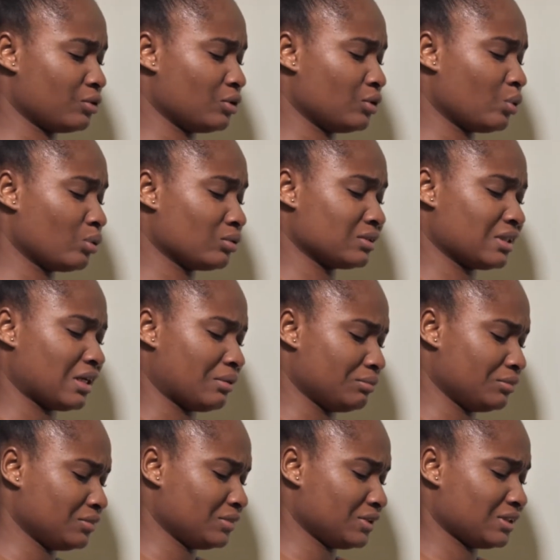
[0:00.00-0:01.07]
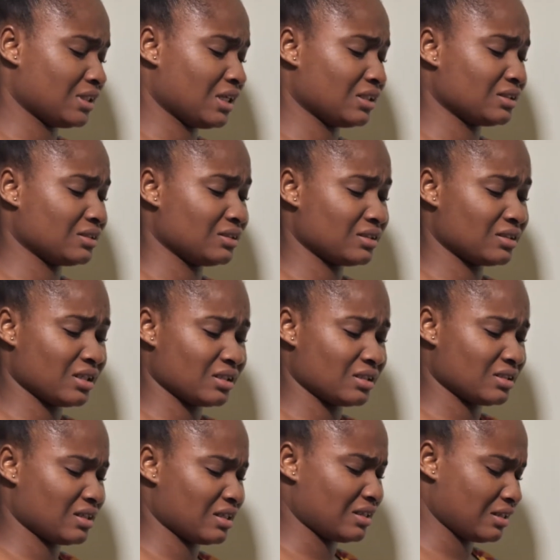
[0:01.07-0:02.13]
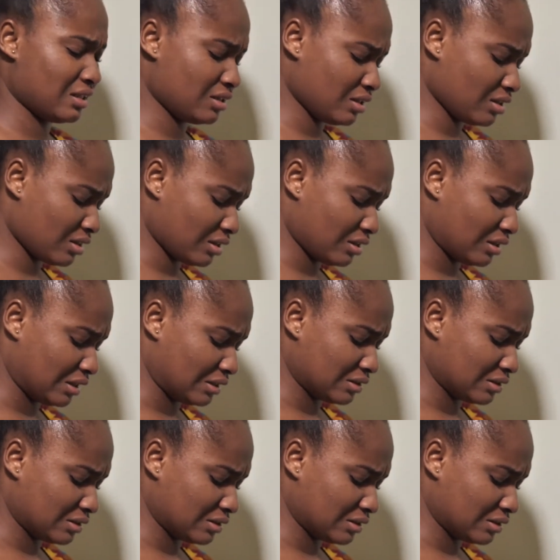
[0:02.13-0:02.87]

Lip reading: For a long time, she hasn't tasted anything.